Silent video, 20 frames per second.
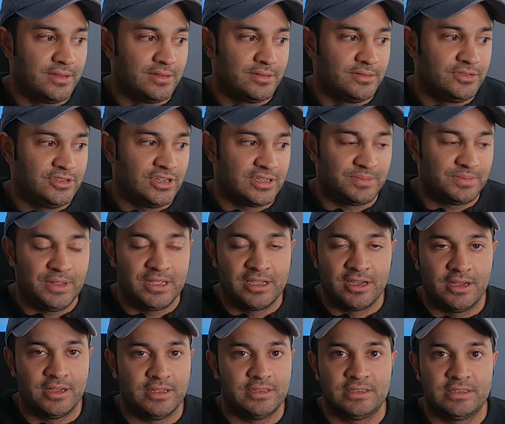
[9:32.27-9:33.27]
just
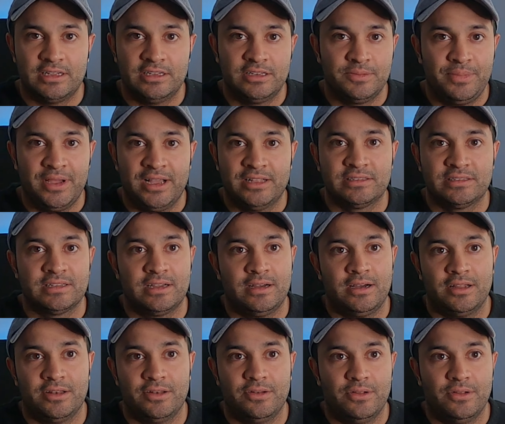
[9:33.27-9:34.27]
because it depends
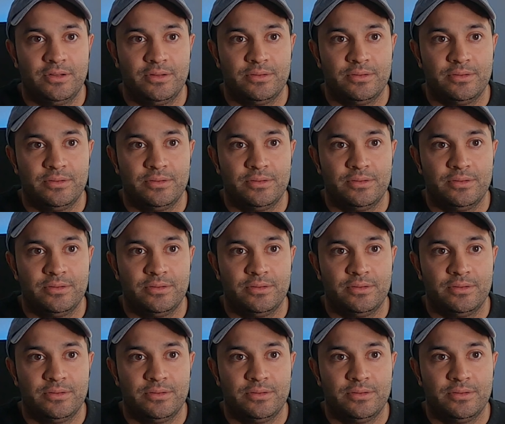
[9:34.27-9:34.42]
on,